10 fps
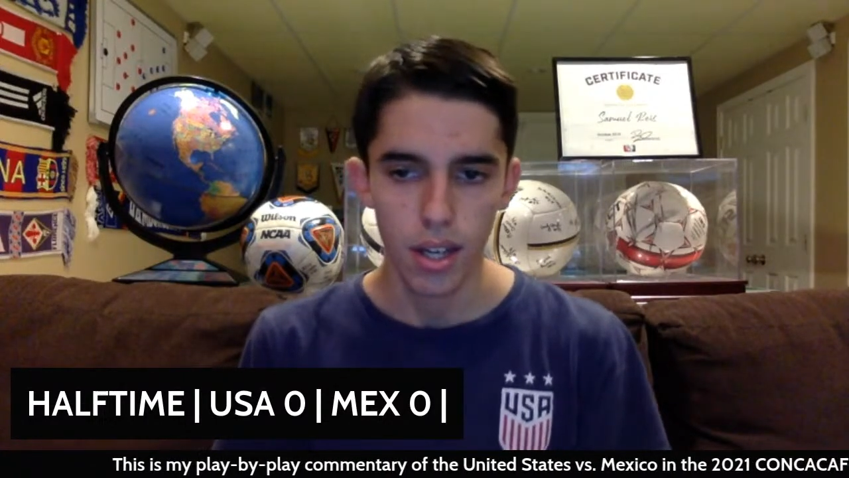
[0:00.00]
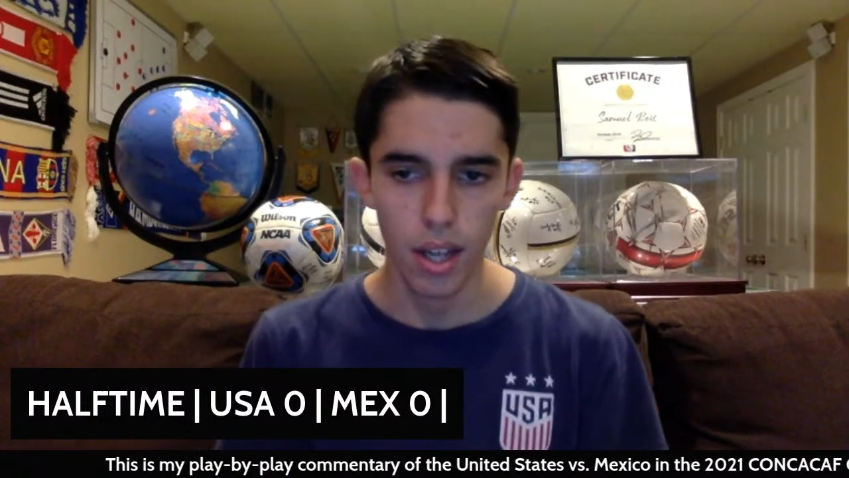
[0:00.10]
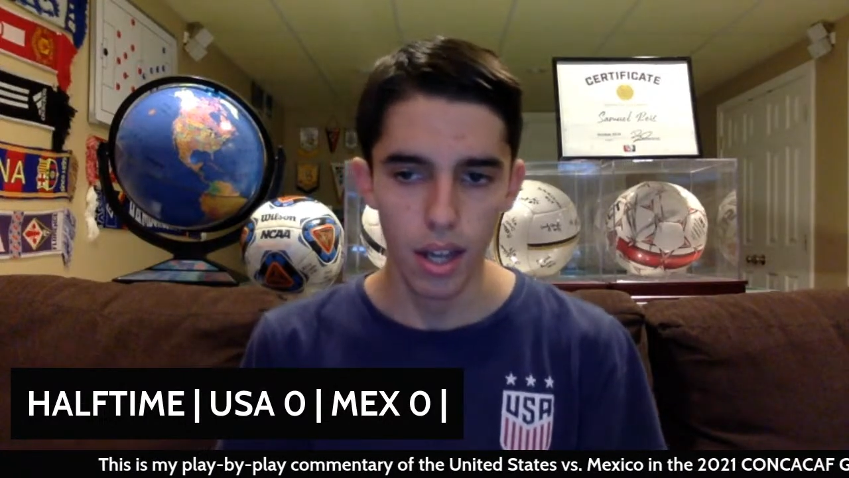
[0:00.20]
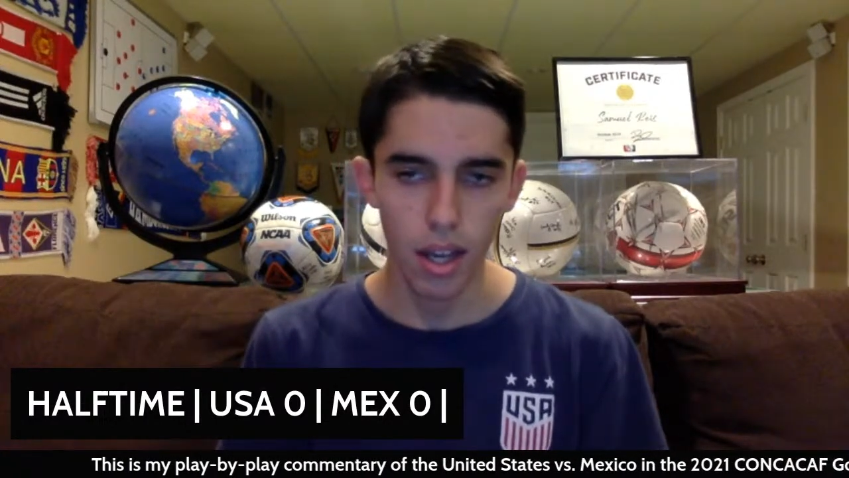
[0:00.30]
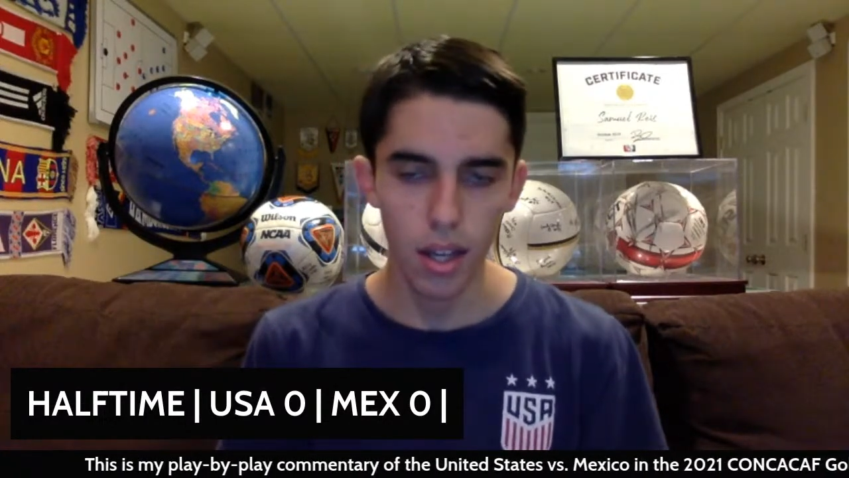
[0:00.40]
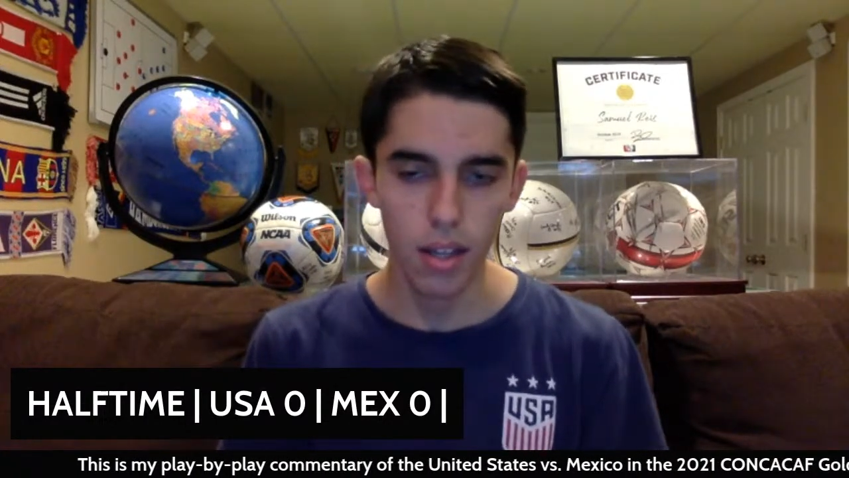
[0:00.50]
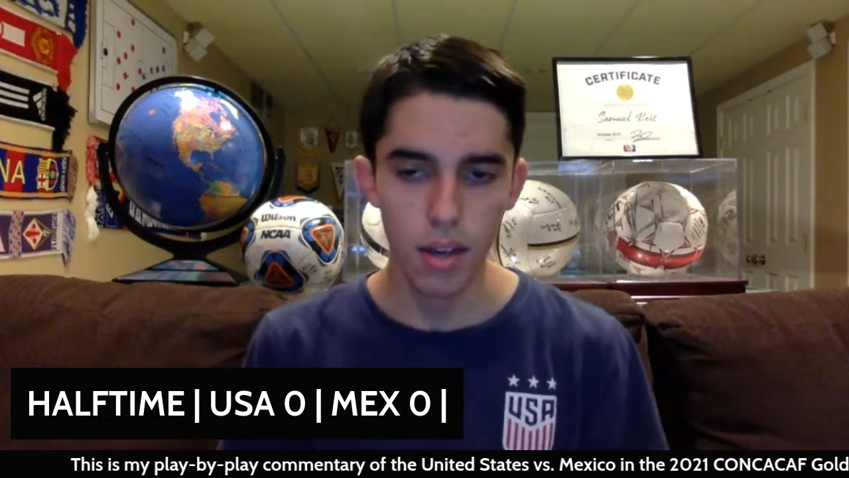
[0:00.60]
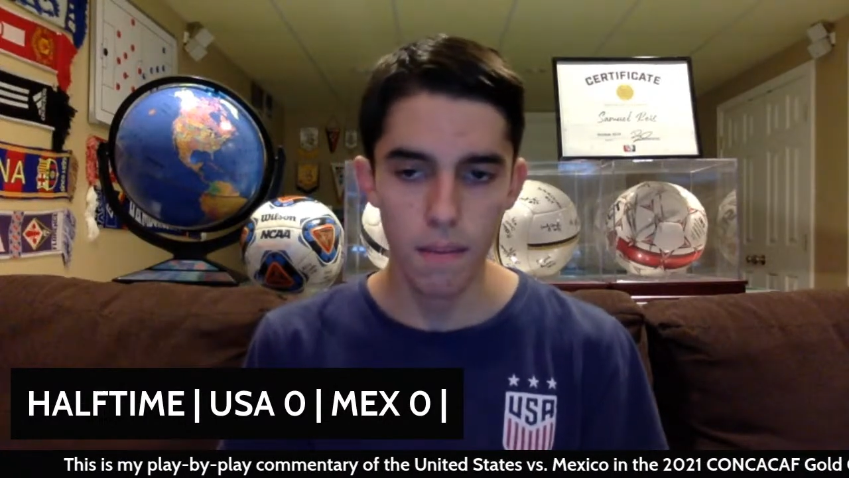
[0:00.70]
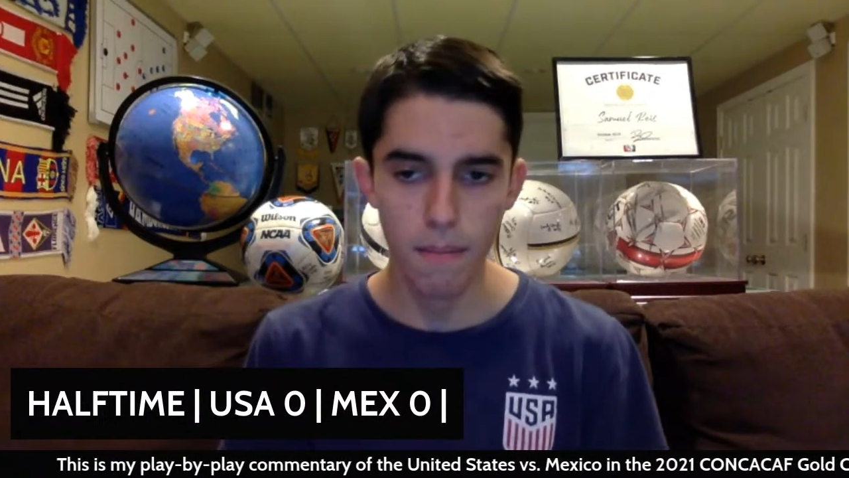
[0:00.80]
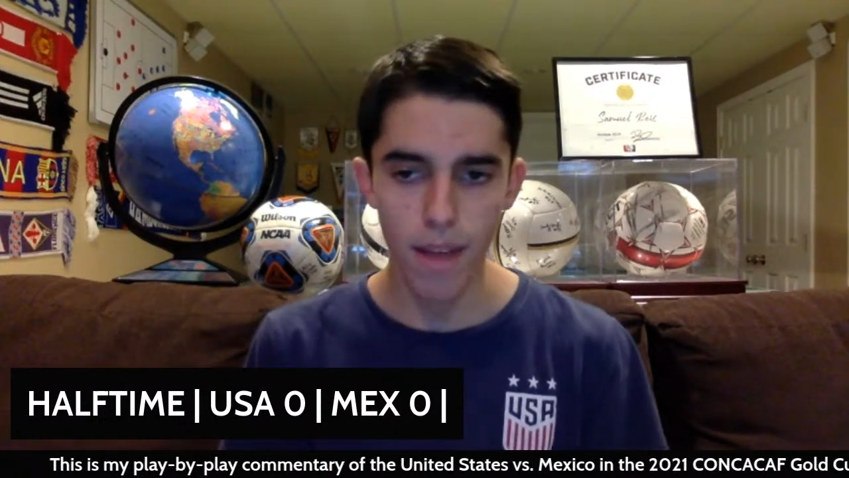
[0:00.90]
and
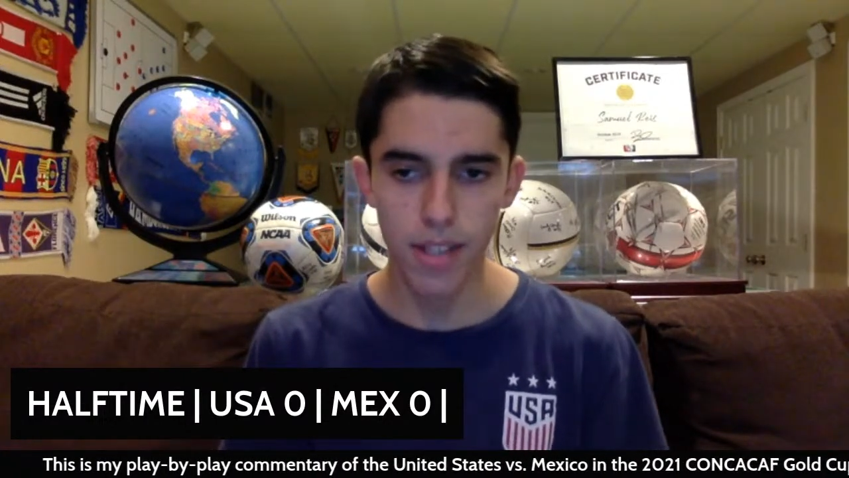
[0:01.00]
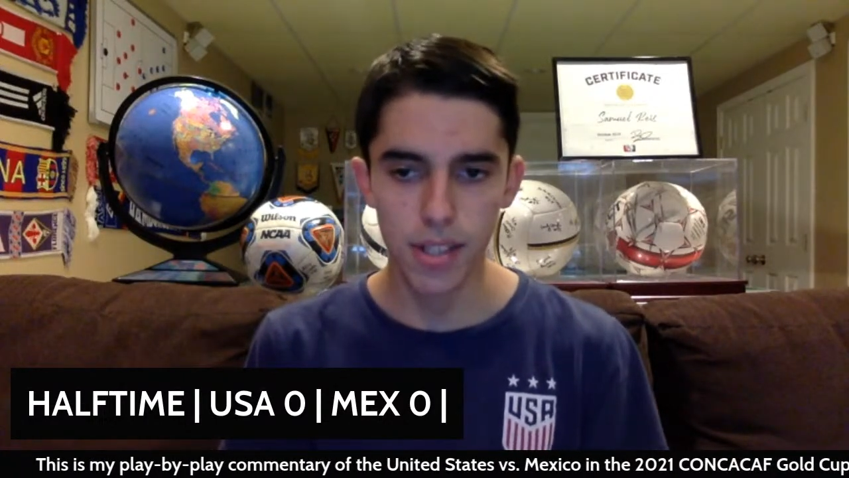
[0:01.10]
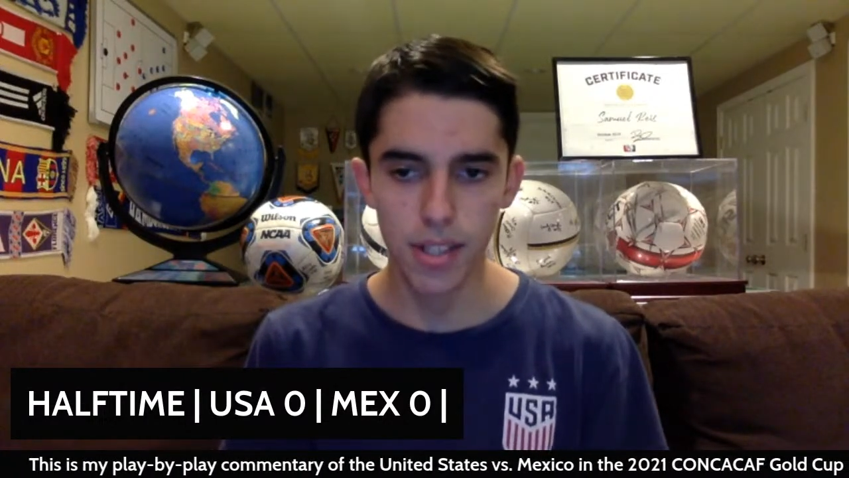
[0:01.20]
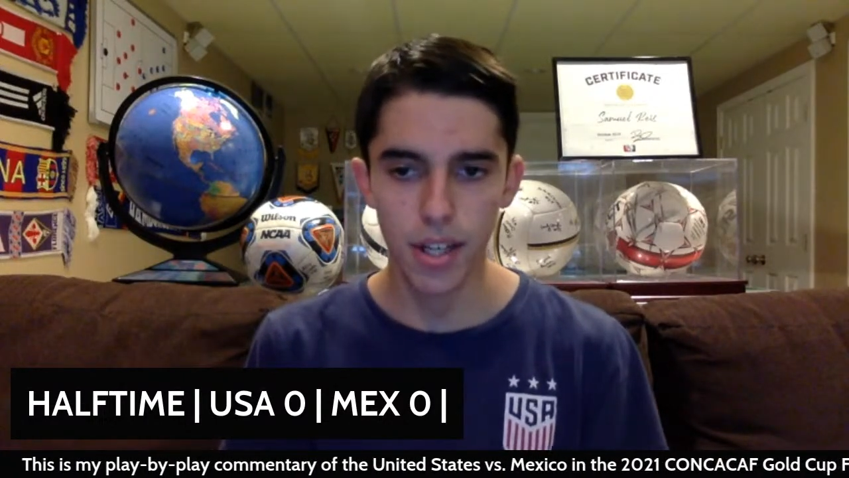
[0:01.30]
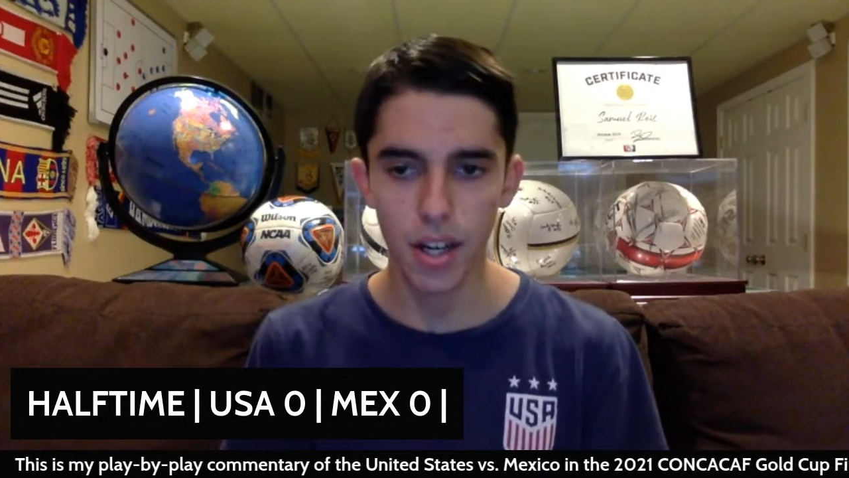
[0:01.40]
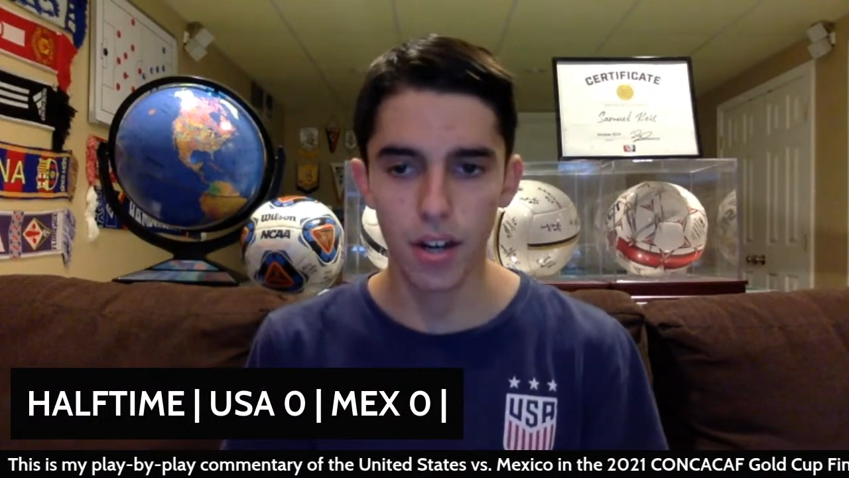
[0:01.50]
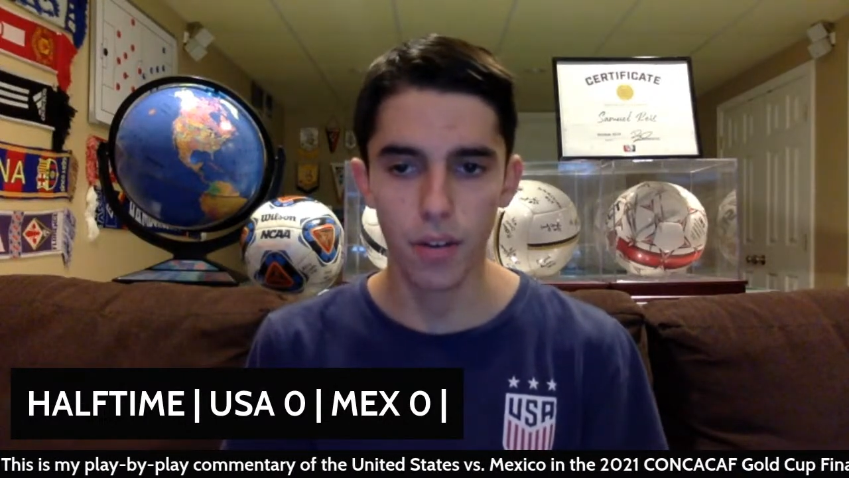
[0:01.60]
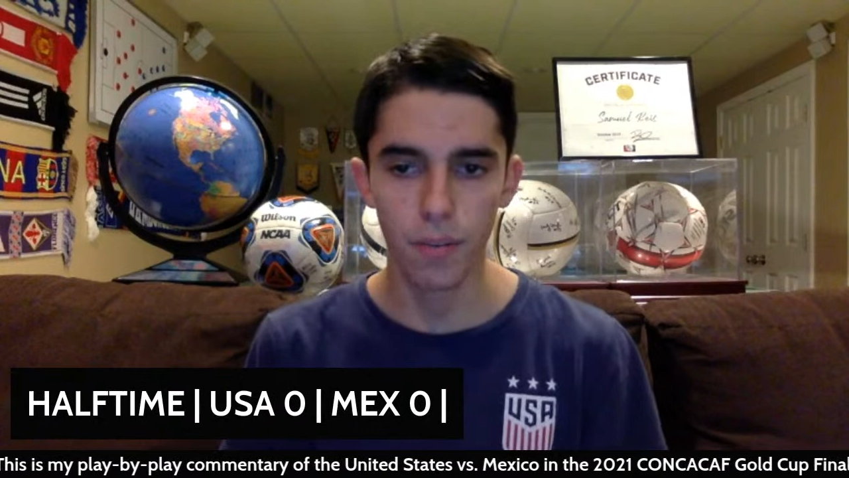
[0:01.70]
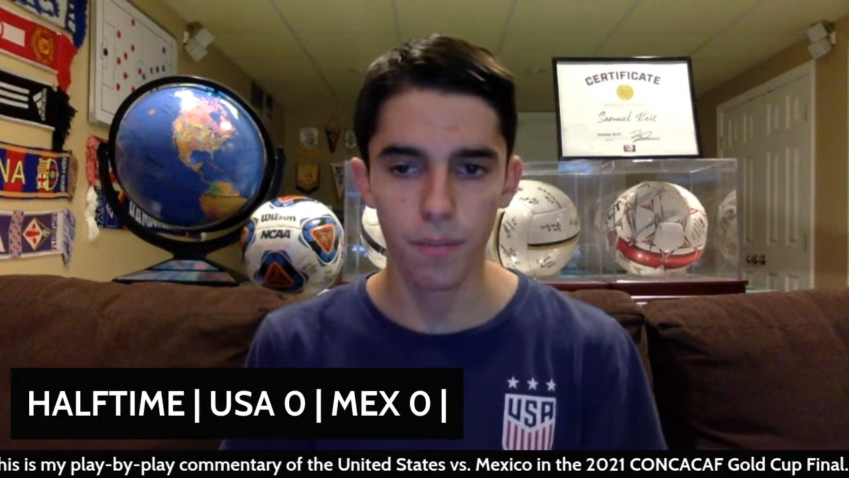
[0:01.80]
Mexico.